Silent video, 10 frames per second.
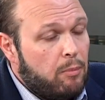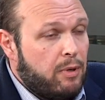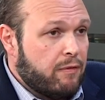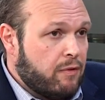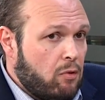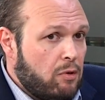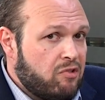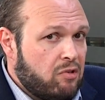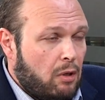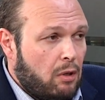But of
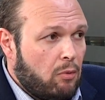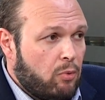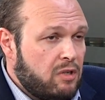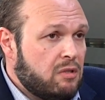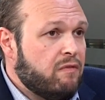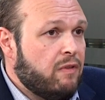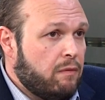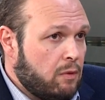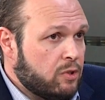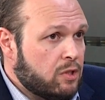course, uh, whereas the
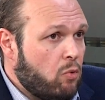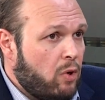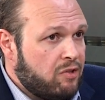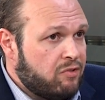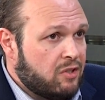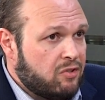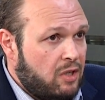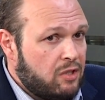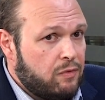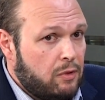Velvet was quite
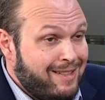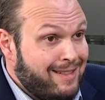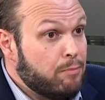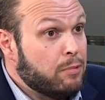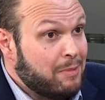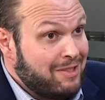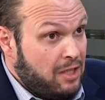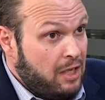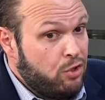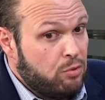successful in the
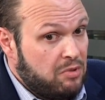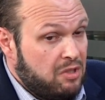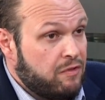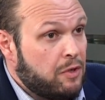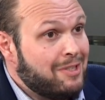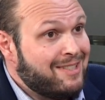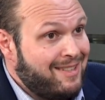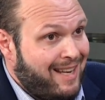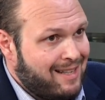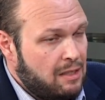implementation of these various
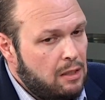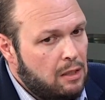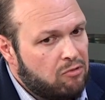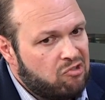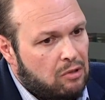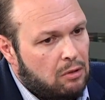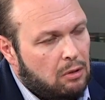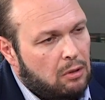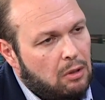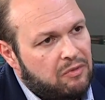techniques uh,
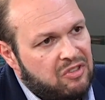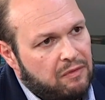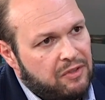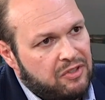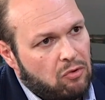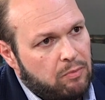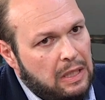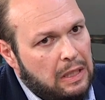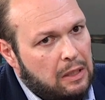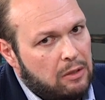of civil
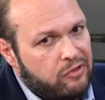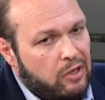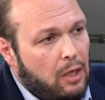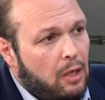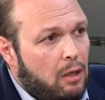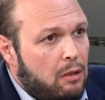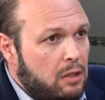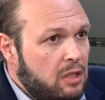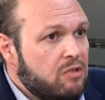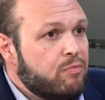disobedience, uh,
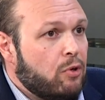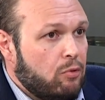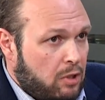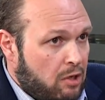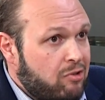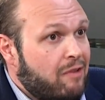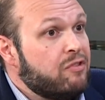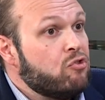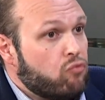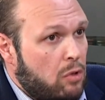these protests have
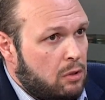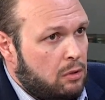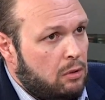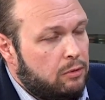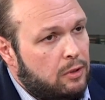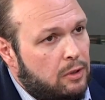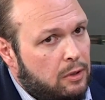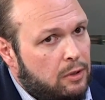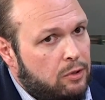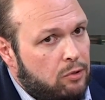struggled
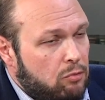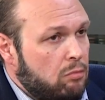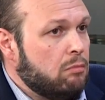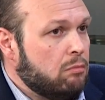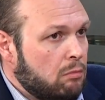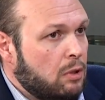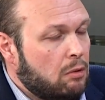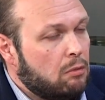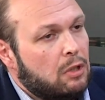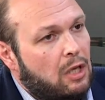uh, to, you
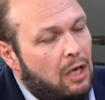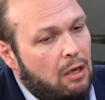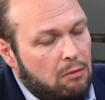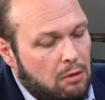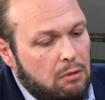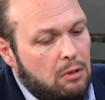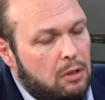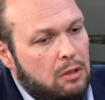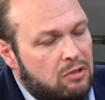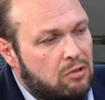know, gain
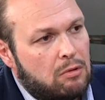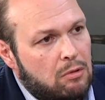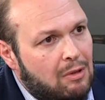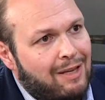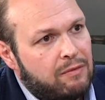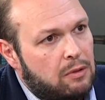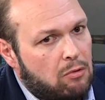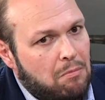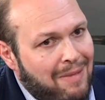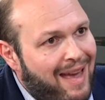the certain level
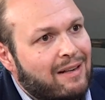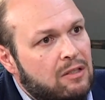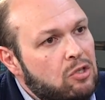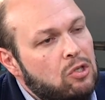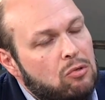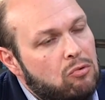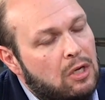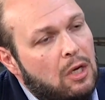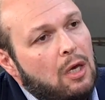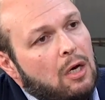or
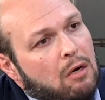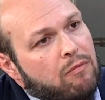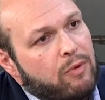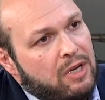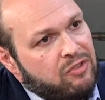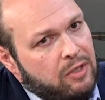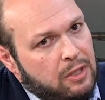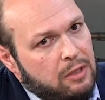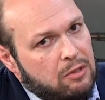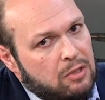magnitude of
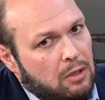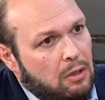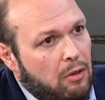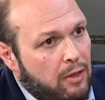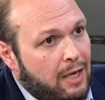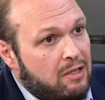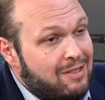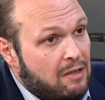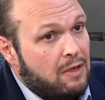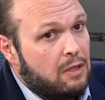resonance uh, that
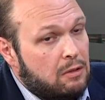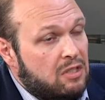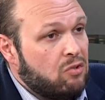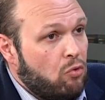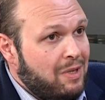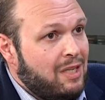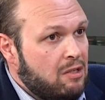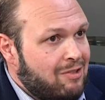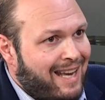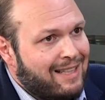civic
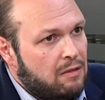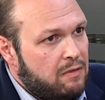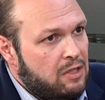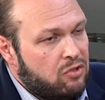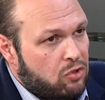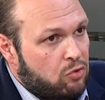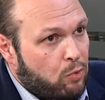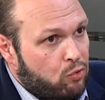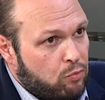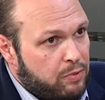disobedience activities are
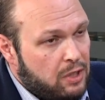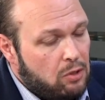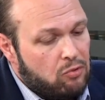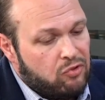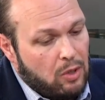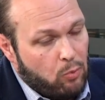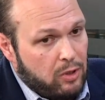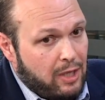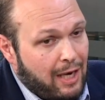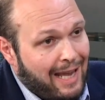supposed to produce. And
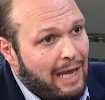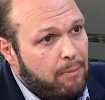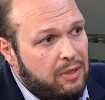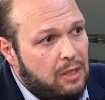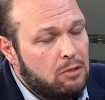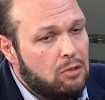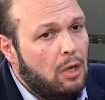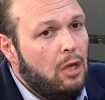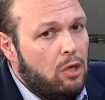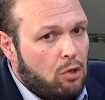when that happens,
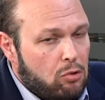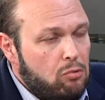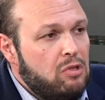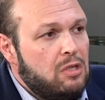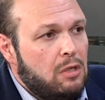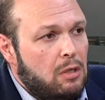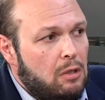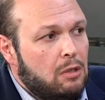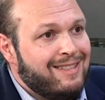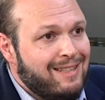you do see
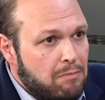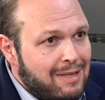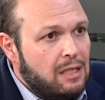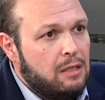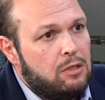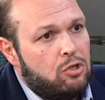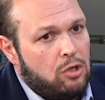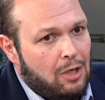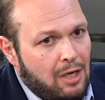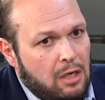a diminish
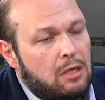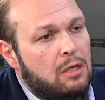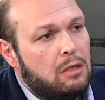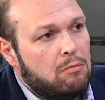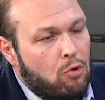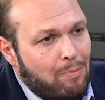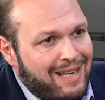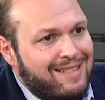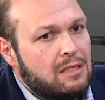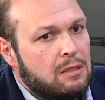in the
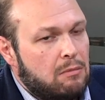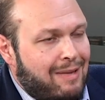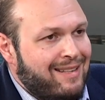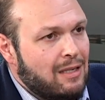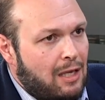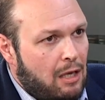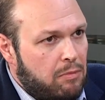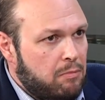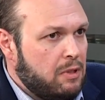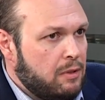momentum and the
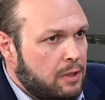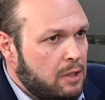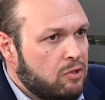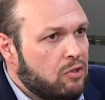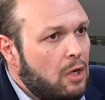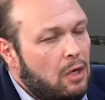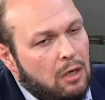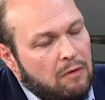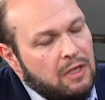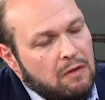capabilities
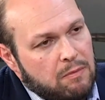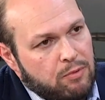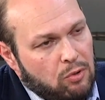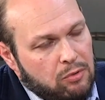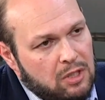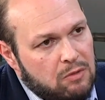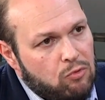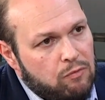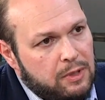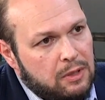of a given protest
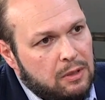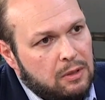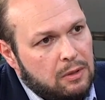movement.